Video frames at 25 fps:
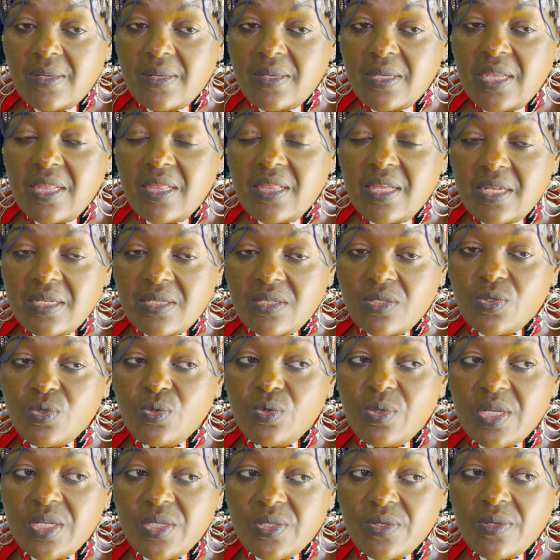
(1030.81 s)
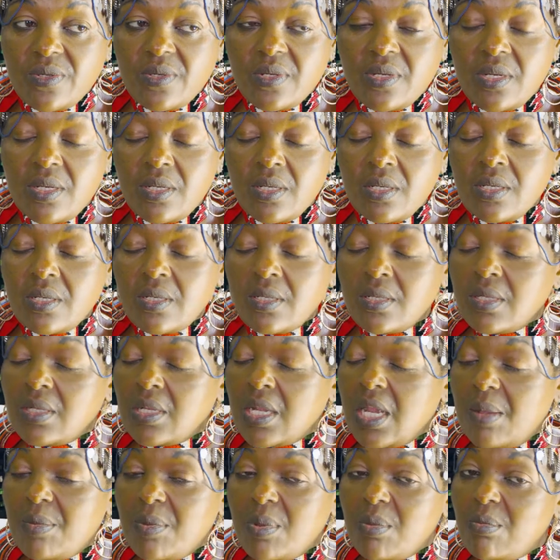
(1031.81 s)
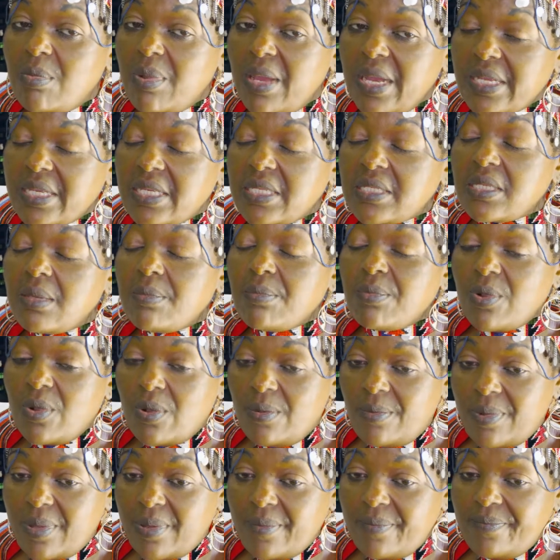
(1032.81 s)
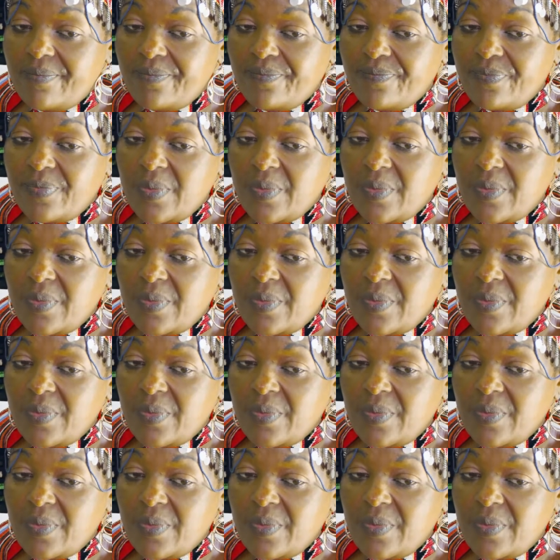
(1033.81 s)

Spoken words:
in that situation, coming back is a problem.